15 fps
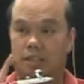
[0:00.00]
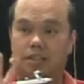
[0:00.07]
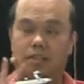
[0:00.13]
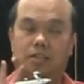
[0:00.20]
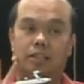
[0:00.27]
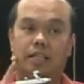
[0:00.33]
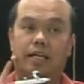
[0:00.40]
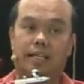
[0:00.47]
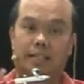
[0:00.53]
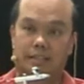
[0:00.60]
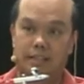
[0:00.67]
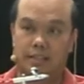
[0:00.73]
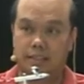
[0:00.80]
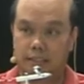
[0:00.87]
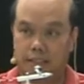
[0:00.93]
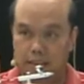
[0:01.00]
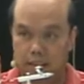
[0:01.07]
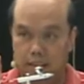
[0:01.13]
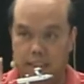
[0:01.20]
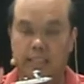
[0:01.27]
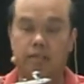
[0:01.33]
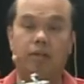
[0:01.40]
today is
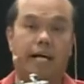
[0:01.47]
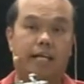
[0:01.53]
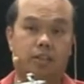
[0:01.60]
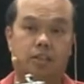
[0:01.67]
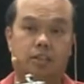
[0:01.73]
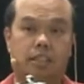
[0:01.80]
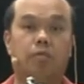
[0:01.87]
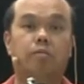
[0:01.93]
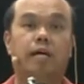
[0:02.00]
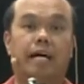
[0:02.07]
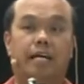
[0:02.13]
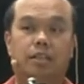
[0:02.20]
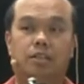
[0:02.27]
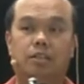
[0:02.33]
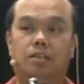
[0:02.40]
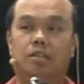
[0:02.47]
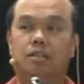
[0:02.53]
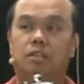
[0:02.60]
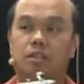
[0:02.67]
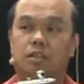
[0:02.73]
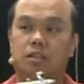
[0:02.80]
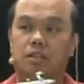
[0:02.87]
single action, double action,
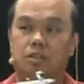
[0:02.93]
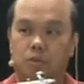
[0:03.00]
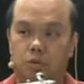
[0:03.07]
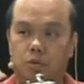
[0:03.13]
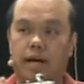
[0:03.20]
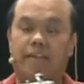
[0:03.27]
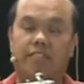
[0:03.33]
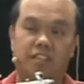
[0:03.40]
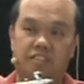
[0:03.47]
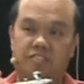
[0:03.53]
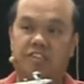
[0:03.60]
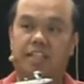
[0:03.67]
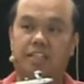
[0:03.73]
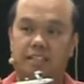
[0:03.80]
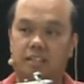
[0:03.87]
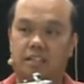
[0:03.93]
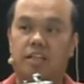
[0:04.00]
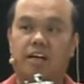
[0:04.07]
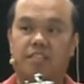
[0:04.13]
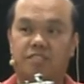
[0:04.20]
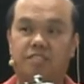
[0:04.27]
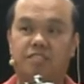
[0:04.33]
gravity feed,
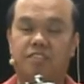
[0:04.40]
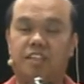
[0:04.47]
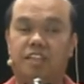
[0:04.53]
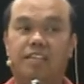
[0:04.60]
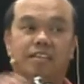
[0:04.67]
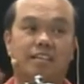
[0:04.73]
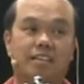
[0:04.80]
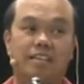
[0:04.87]
siphon feed.